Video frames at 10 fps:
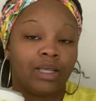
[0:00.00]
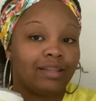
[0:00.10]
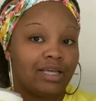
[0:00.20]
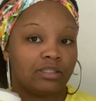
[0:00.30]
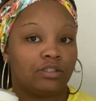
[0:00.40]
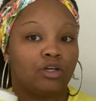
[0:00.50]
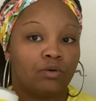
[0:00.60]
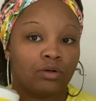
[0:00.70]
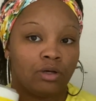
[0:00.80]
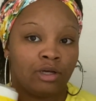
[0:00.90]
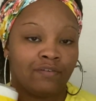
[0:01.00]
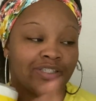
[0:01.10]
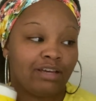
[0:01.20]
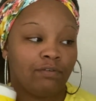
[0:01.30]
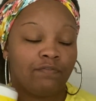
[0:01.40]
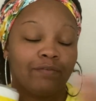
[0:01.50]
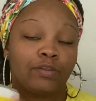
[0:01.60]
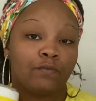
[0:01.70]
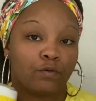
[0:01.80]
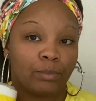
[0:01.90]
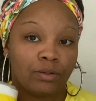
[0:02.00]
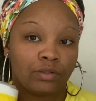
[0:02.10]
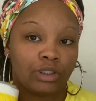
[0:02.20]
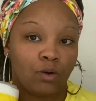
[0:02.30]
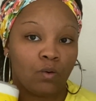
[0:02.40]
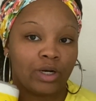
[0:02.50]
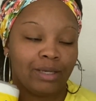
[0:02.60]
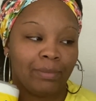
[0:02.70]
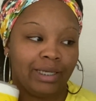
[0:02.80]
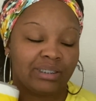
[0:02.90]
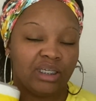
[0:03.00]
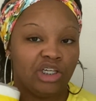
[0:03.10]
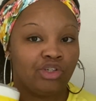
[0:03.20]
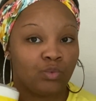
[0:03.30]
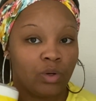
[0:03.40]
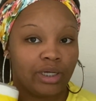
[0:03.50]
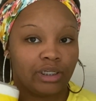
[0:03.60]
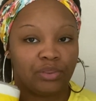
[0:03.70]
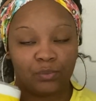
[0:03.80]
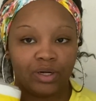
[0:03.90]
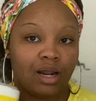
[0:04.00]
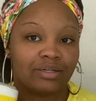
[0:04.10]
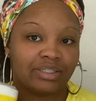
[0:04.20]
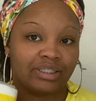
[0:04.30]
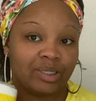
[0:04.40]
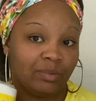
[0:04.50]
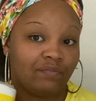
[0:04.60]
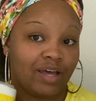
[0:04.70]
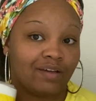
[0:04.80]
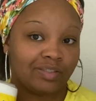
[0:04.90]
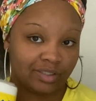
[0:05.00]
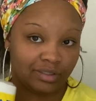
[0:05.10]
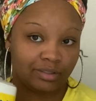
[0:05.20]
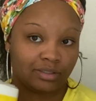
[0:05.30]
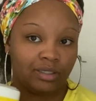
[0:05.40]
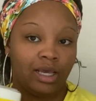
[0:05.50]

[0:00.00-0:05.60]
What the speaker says: That's a total of $7.50 for both, or it makes each one $3.75.